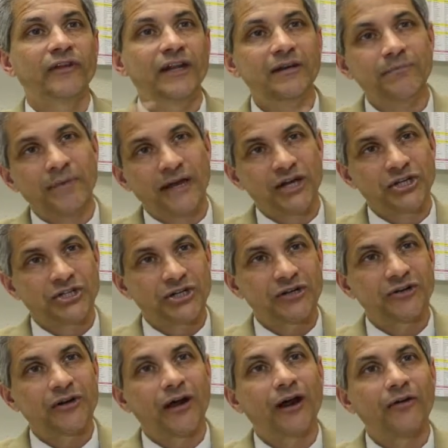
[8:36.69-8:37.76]
inpatient
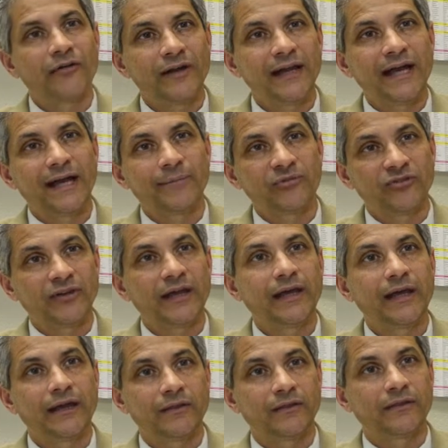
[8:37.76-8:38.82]
rehab
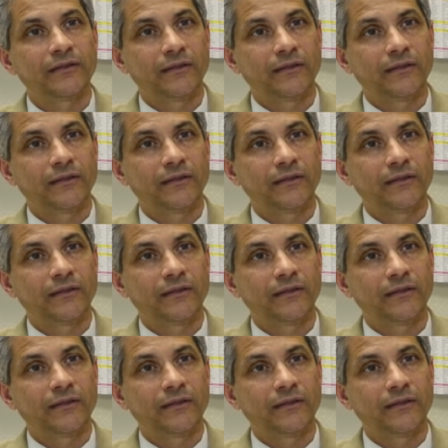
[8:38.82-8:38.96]
stay at